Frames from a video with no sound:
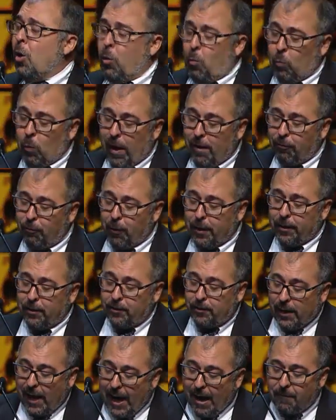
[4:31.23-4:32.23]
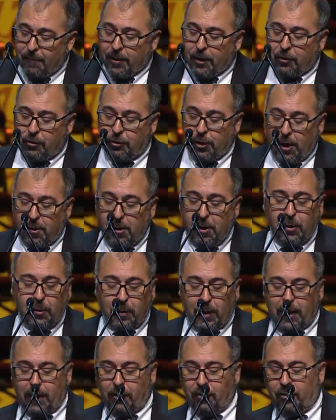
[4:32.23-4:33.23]
Reverend David Giroux
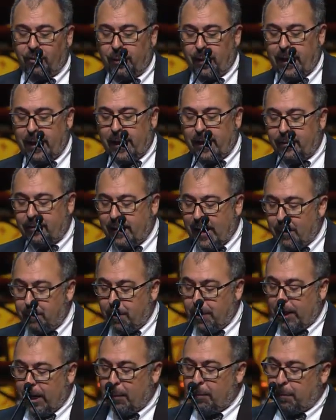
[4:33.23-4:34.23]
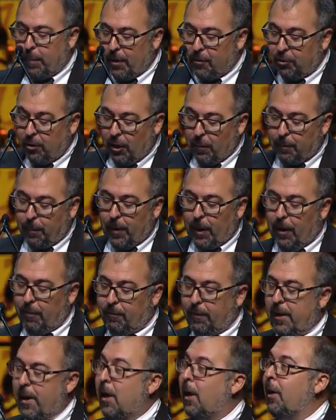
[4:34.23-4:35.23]
is the Deputy Bishop
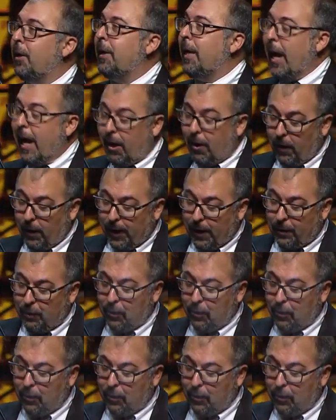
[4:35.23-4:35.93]
of the Hungarian